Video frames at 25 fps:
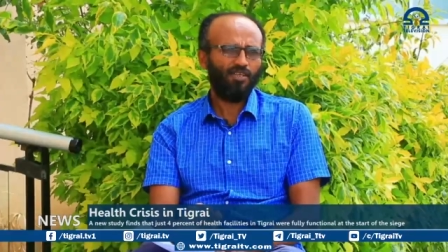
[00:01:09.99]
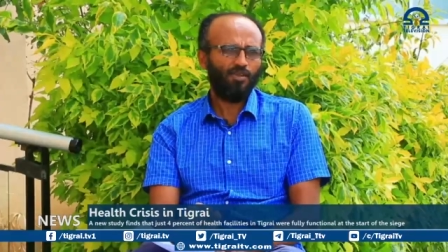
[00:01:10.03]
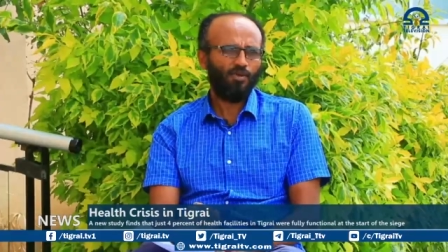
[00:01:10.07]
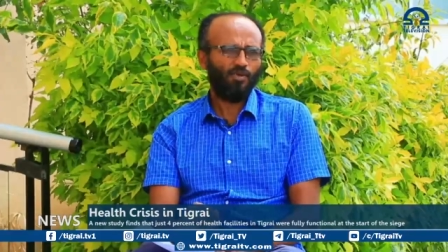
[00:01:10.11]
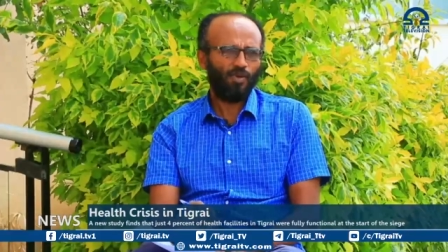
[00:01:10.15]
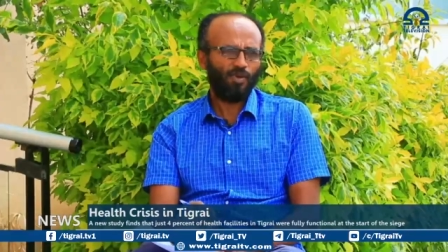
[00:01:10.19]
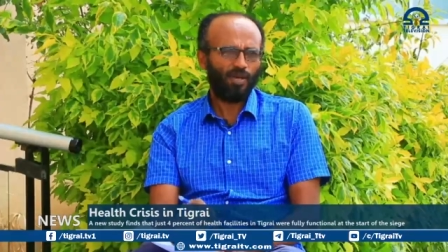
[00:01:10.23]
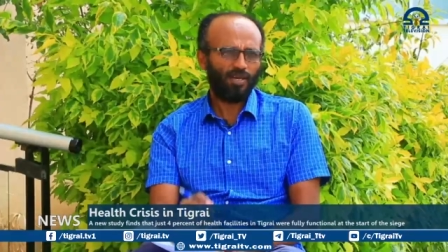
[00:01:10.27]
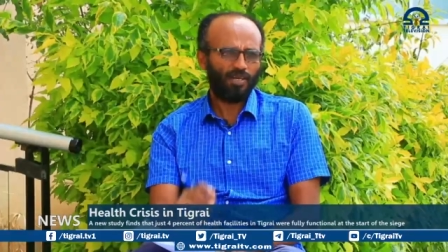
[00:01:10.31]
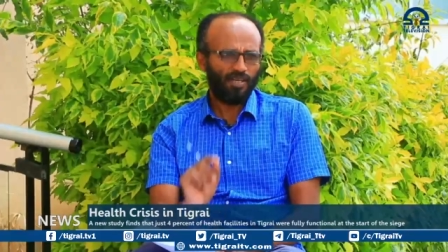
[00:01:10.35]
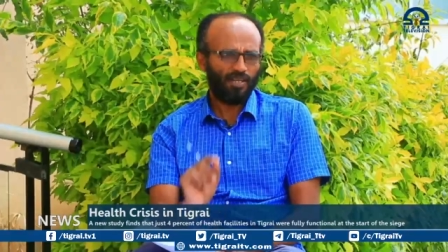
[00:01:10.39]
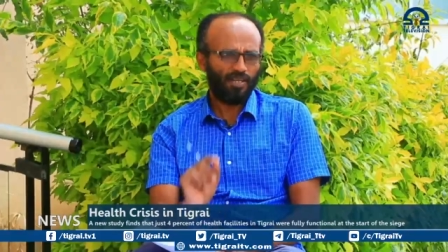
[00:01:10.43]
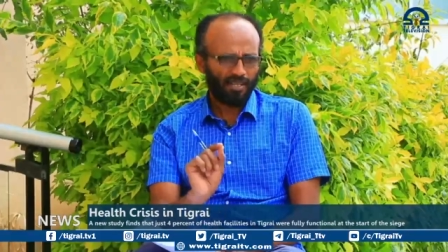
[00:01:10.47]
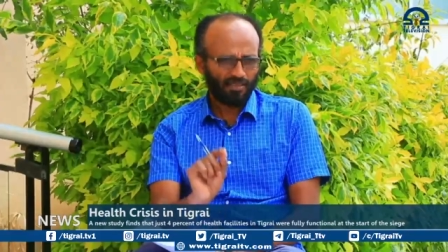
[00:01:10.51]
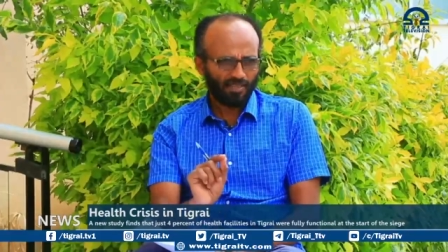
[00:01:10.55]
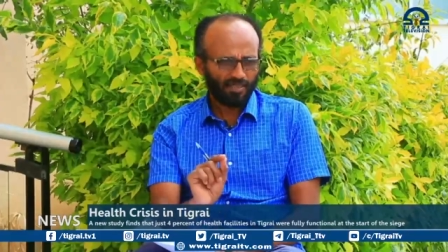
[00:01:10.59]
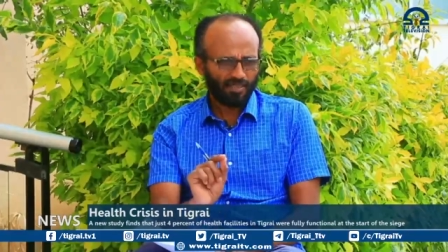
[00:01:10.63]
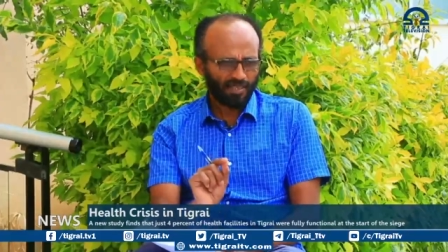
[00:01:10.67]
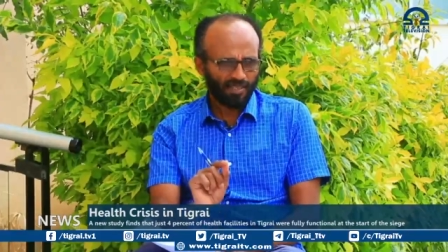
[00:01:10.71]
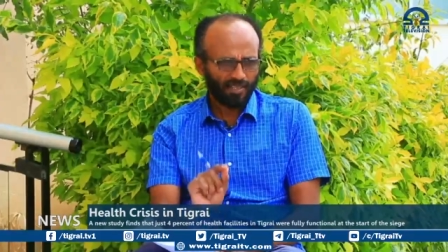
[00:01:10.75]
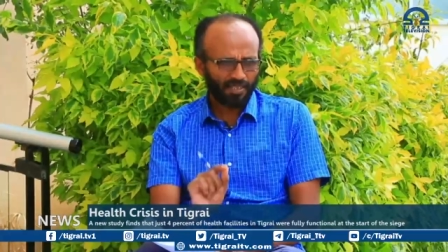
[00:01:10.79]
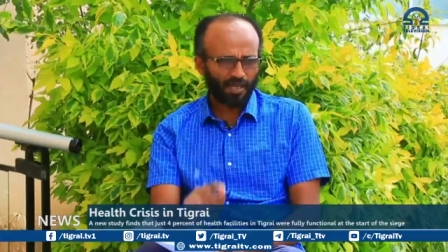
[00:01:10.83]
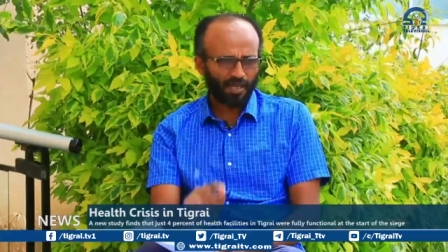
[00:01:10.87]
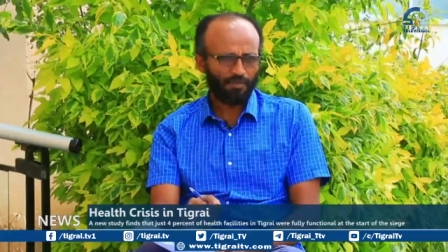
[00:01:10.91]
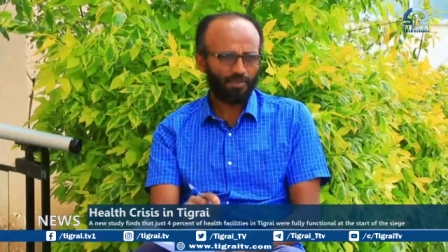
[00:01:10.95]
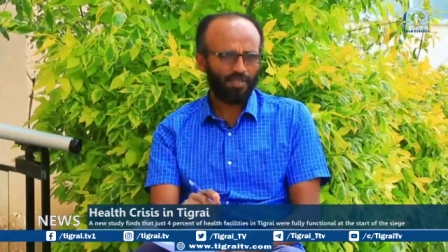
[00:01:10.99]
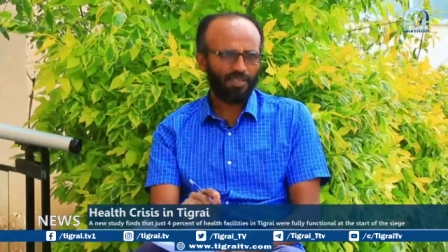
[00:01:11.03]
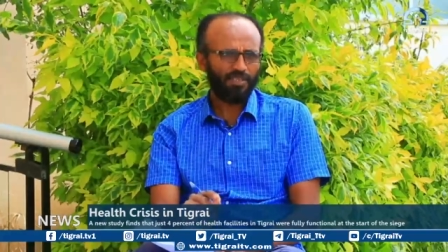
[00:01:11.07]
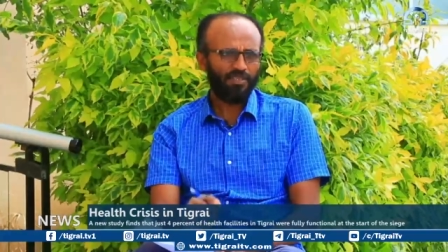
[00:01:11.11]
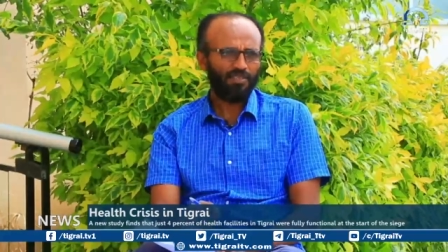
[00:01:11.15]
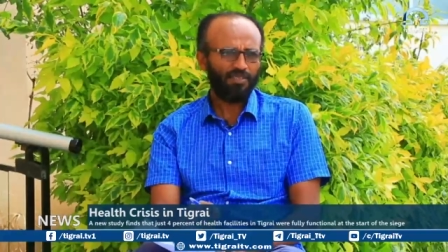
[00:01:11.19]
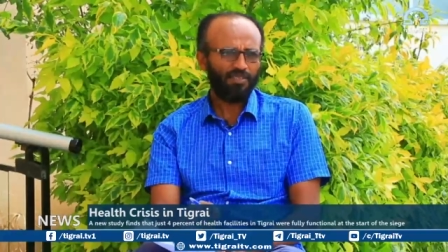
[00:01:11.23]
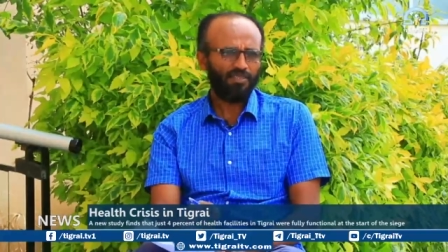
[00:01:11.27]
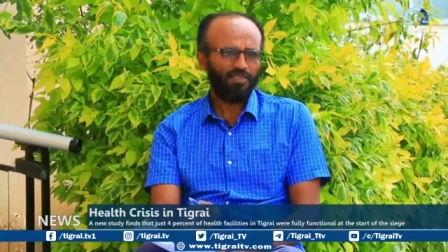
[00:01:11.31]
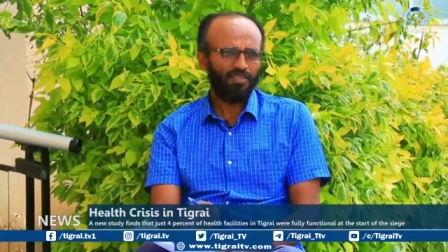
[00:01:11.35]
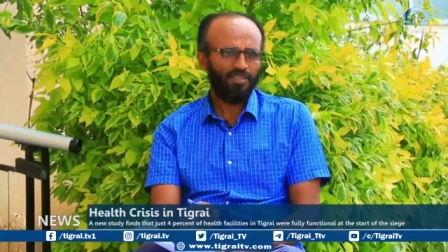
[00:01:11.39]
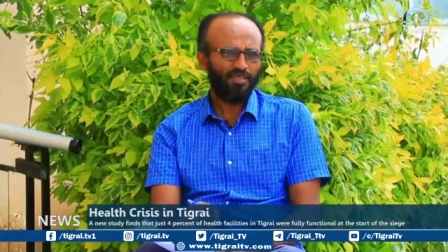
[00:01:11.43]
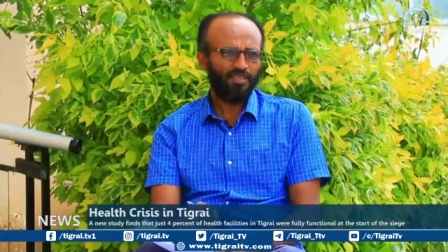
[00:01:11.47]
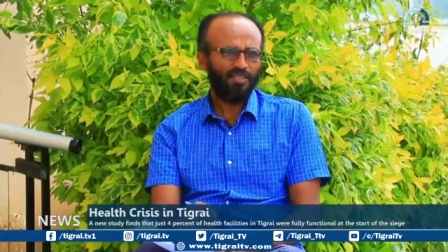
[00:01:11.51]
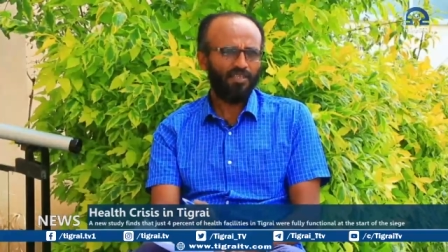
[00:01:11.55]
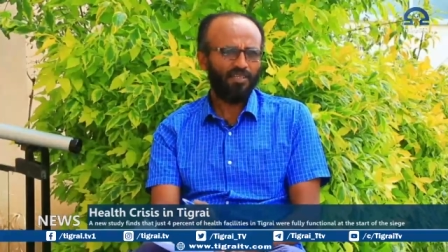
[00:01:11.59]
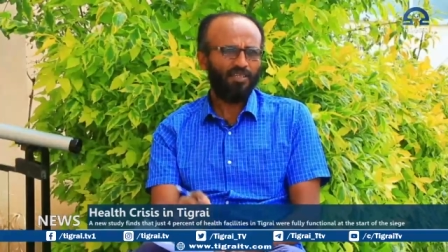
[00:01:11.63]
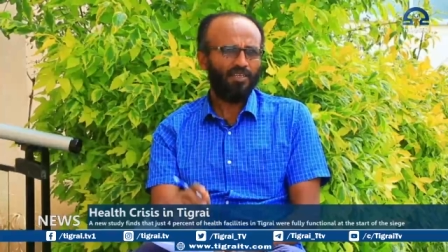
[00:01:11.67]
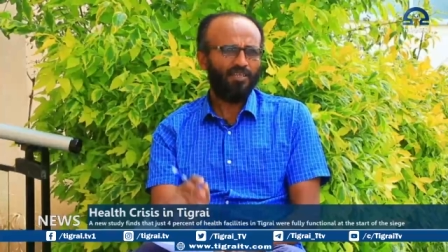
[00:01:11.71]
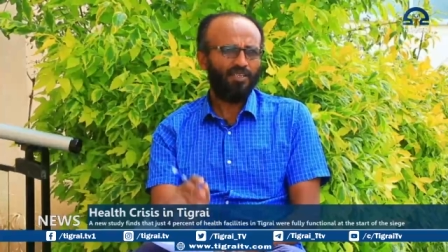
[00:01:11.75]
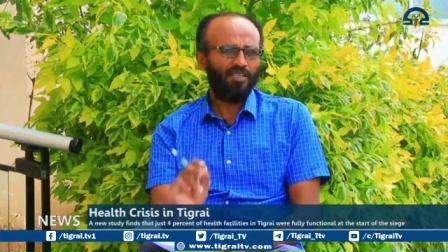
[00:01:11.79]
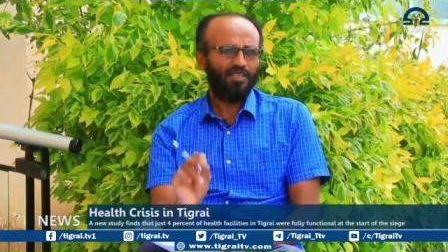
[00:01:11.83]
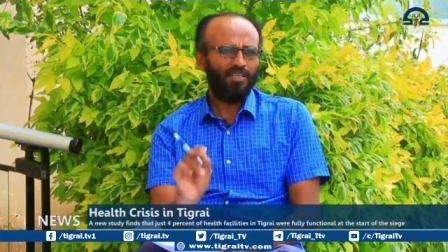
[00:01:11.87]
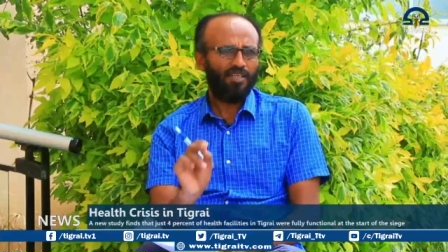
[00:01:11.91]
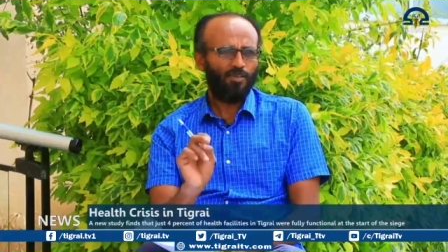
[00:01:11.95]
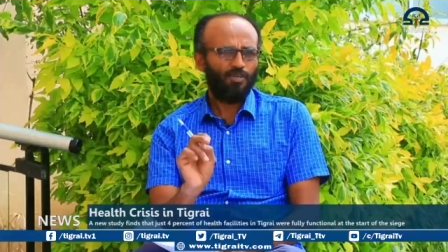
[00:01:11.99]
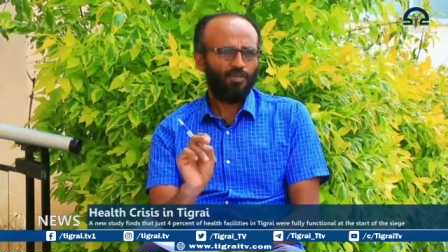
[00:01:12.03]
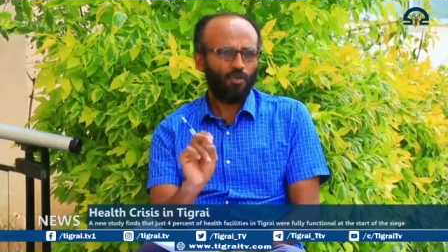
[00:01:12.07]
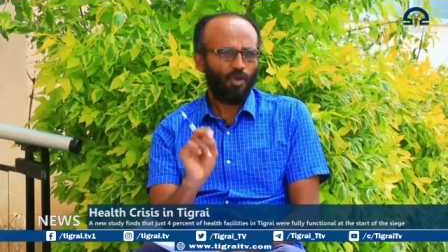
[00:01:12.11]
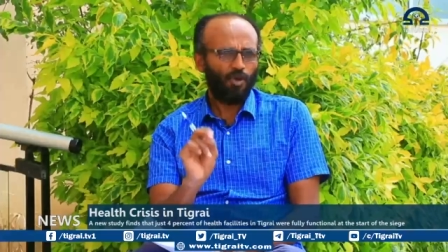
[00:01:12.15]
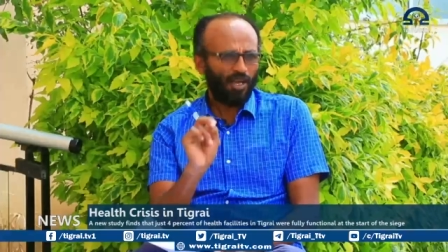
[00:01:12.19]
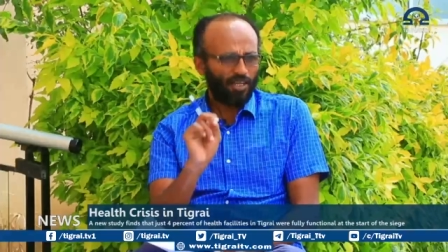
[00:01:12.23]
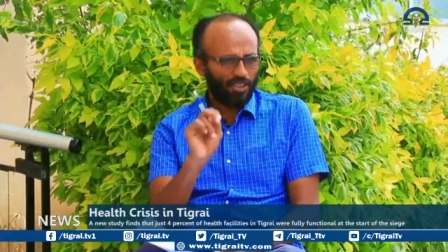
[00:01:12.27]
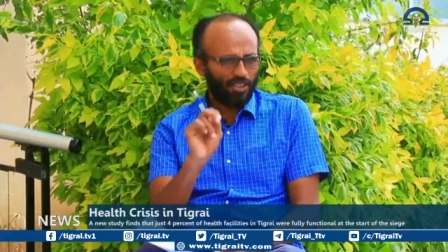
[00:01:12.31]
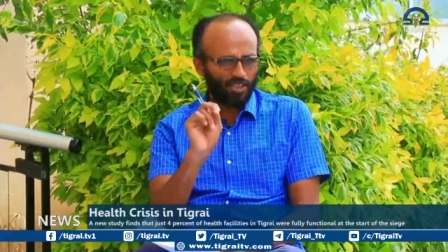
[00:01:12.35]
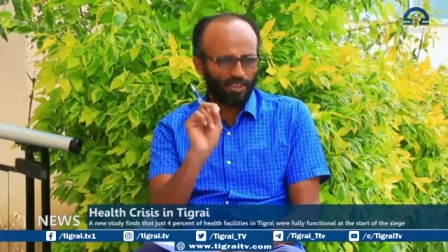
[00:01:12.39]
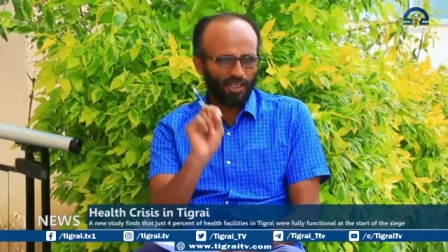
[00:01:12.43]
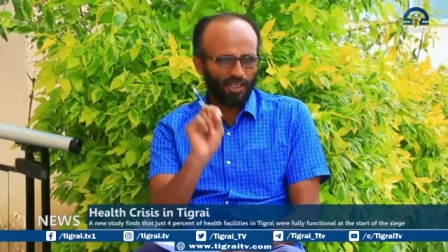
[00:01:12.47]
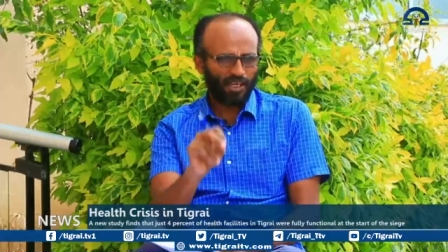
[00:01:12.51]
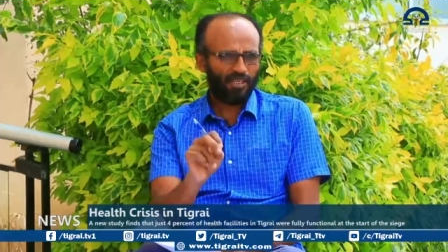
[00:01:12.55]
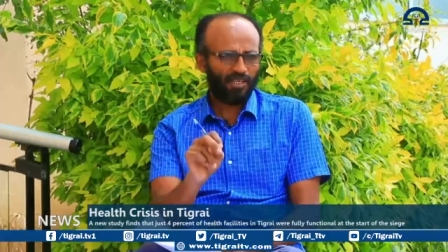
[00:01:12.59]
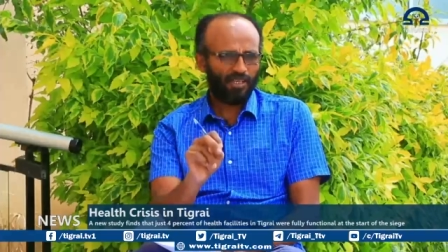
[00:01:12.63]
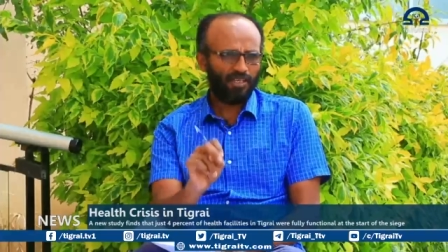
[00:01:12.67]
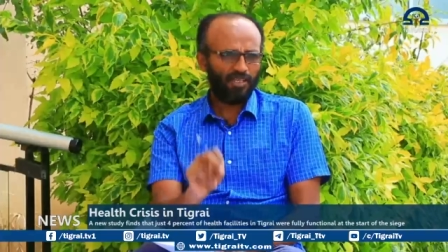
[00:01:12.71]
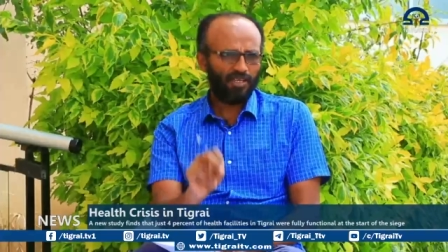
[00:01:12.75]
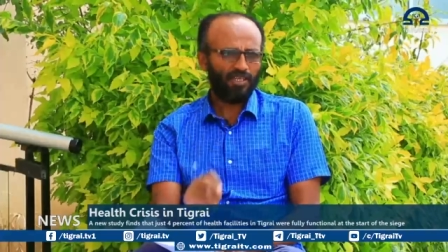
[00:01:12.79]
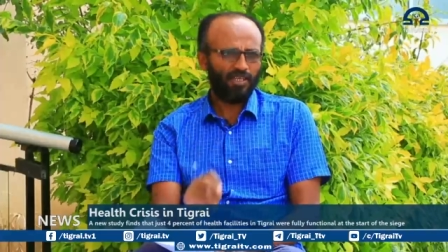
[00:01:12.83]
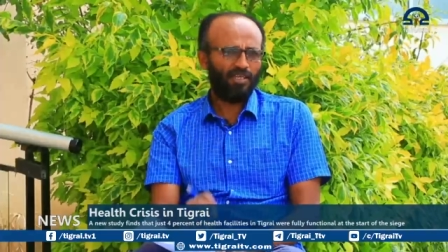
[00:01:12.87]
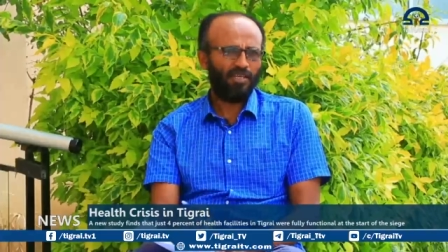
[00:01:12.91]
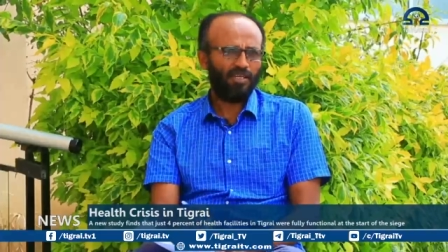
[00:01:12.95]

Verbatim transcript: where nothing came in, no additional uh,